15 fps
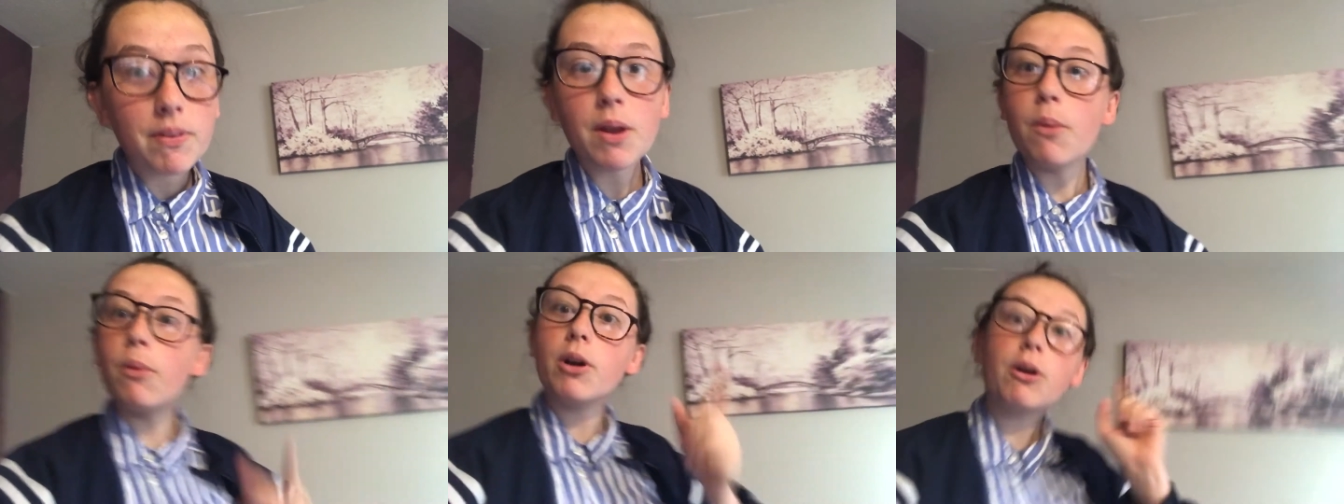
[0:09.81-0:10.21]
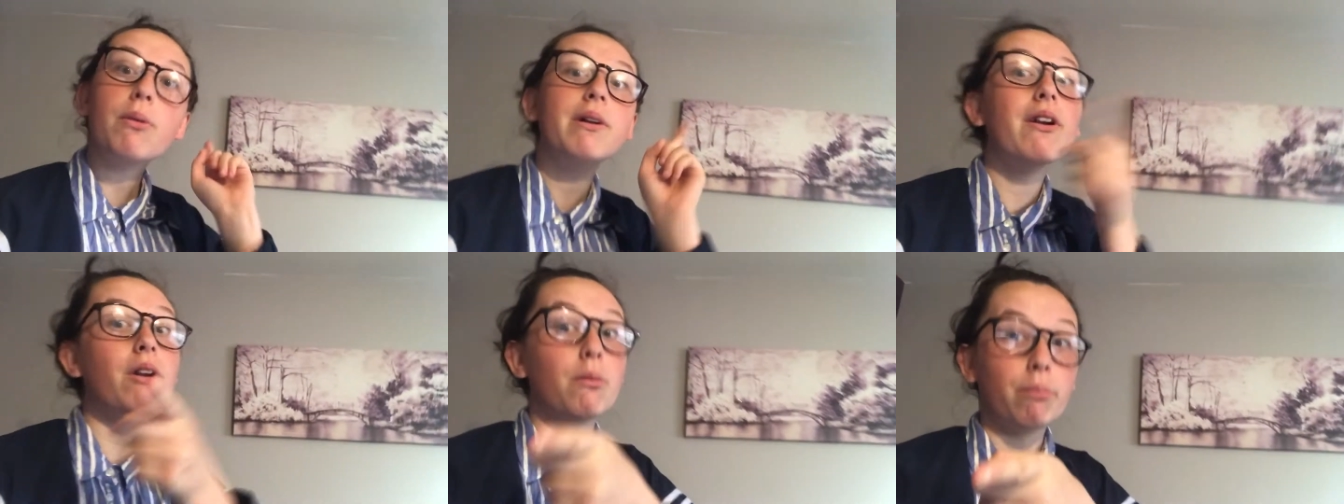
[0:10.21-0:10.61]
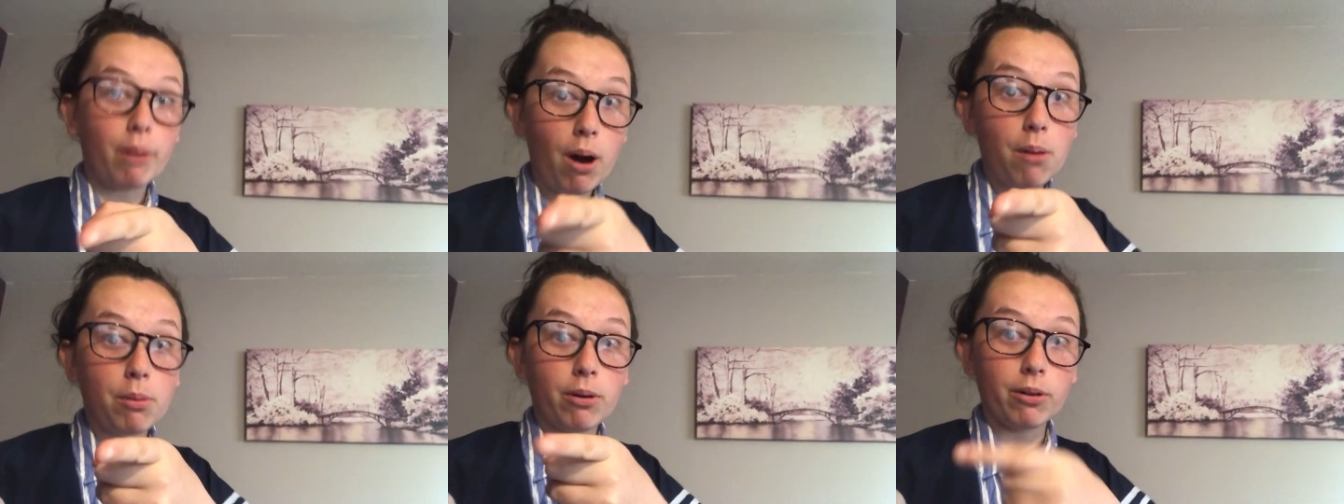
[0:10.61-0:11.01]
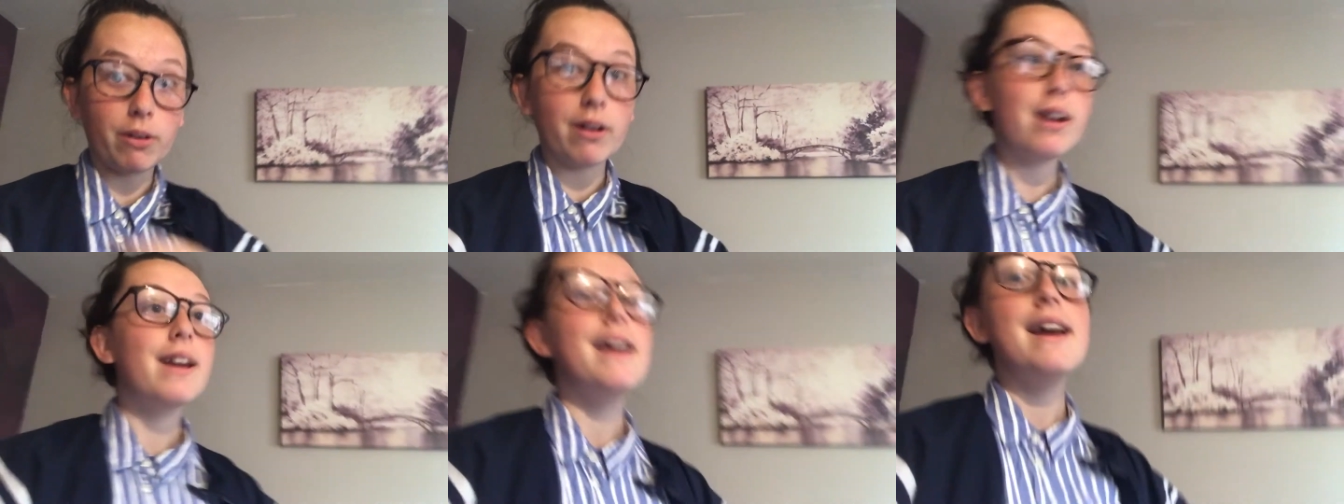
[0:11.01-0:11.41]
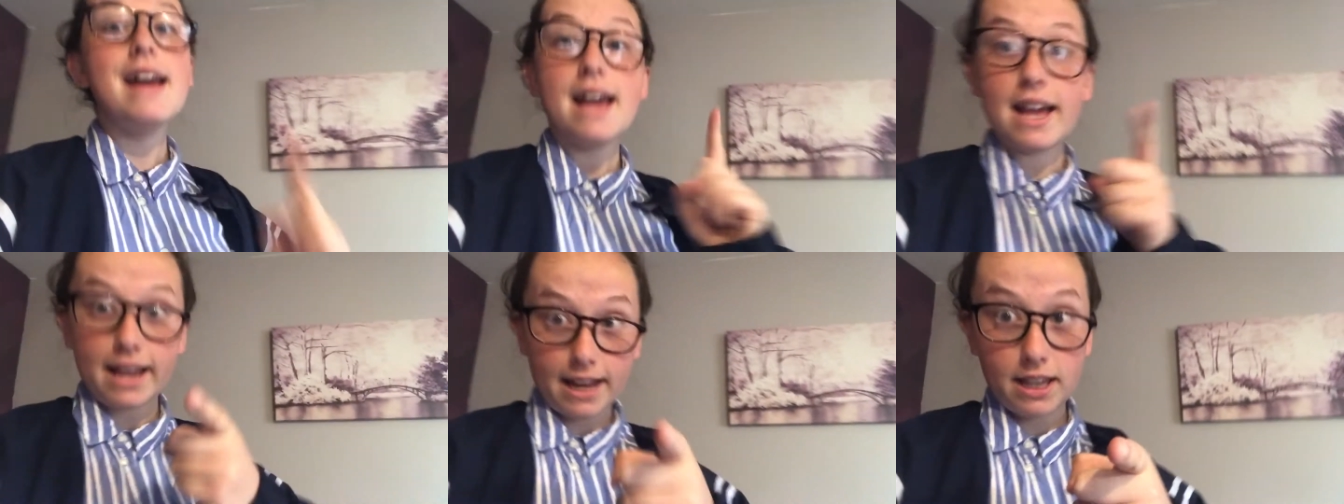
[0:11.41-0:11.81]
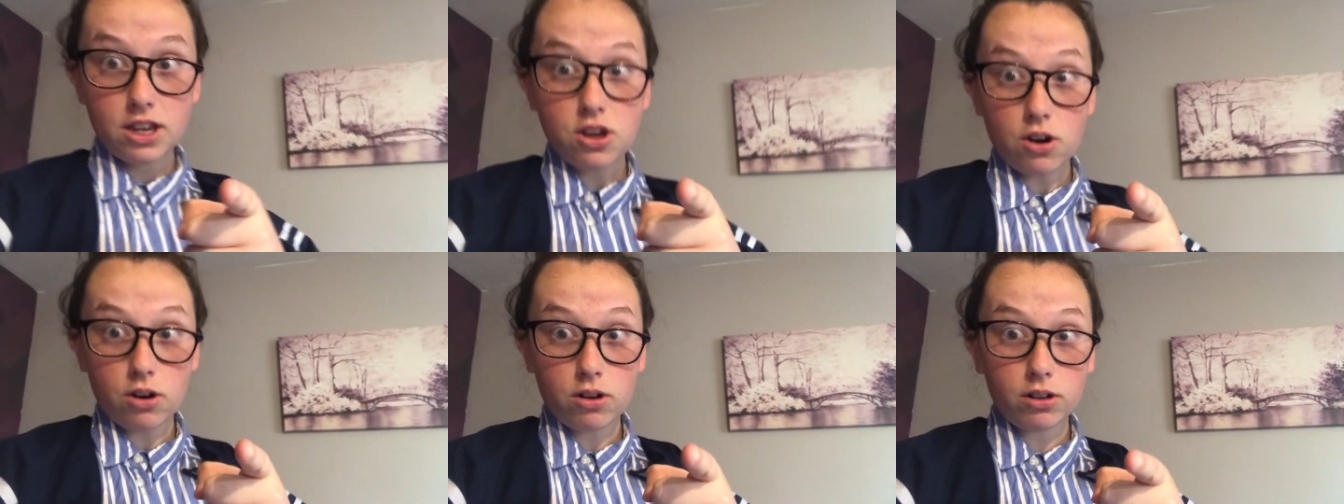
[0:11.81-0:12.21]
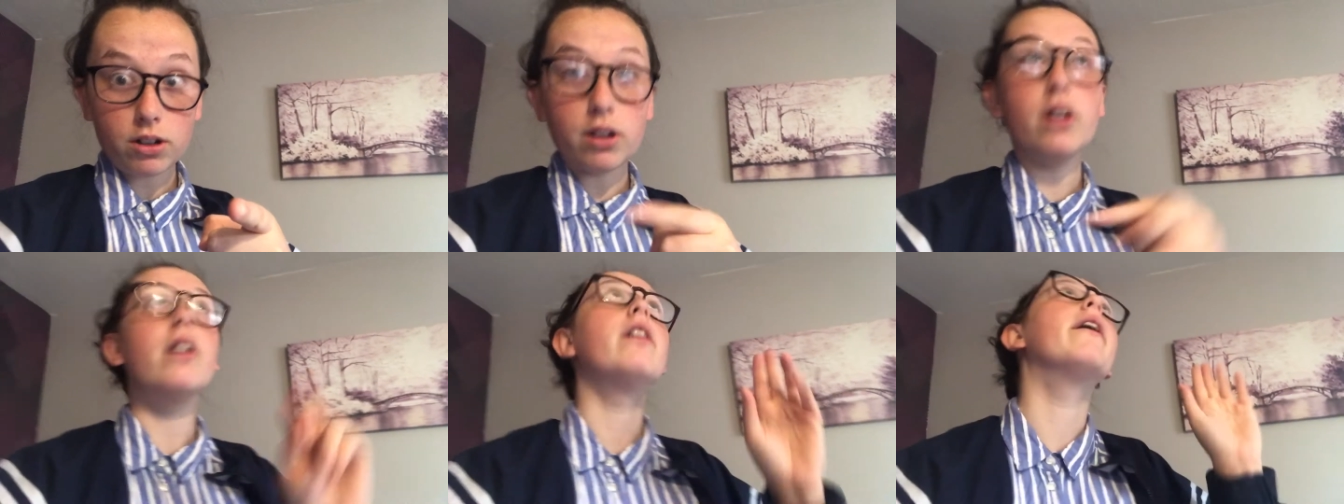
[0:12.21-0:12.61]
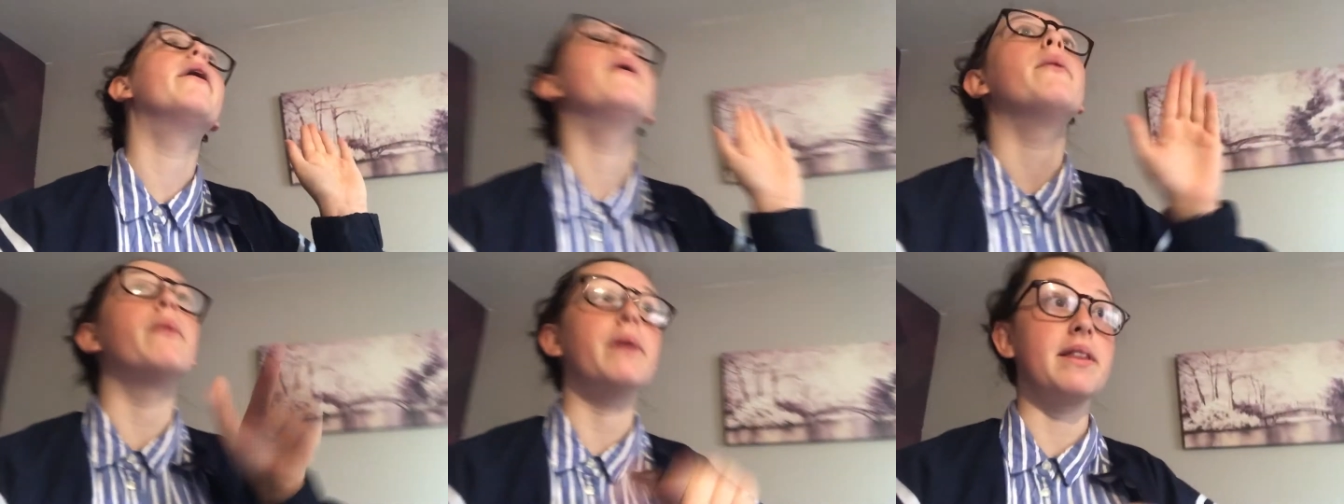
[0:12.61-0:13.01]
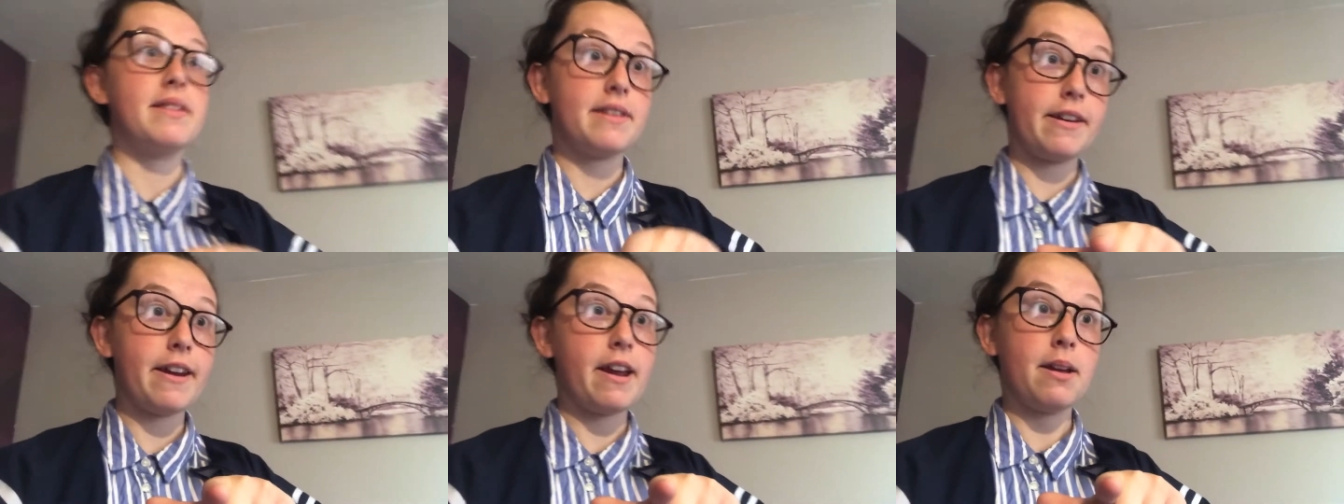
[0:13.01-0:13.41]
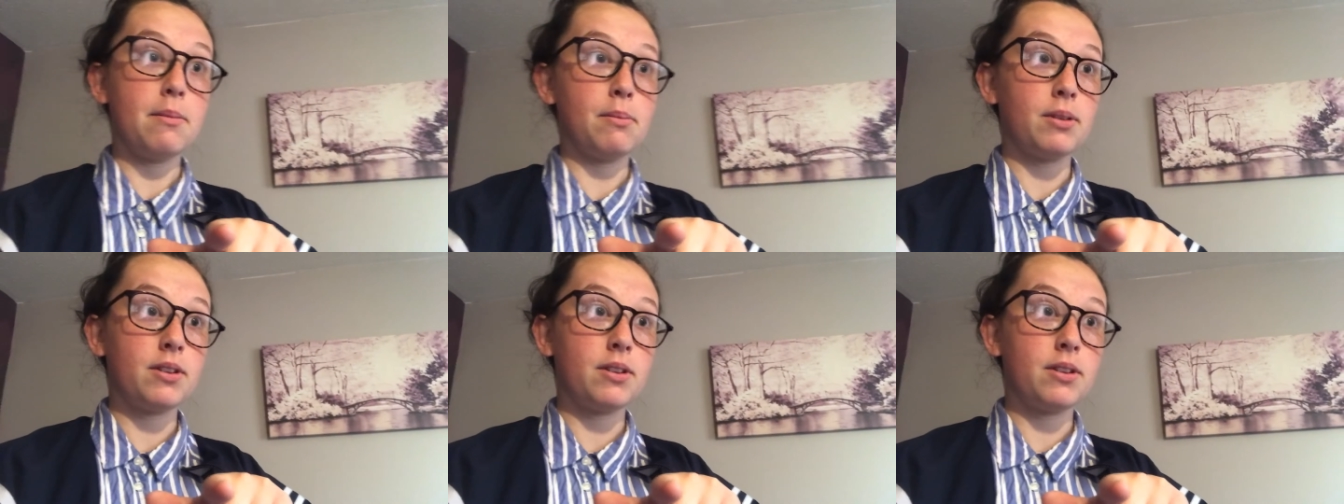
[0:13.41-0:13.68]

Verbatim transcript: We're going on a pop hunt in York with James.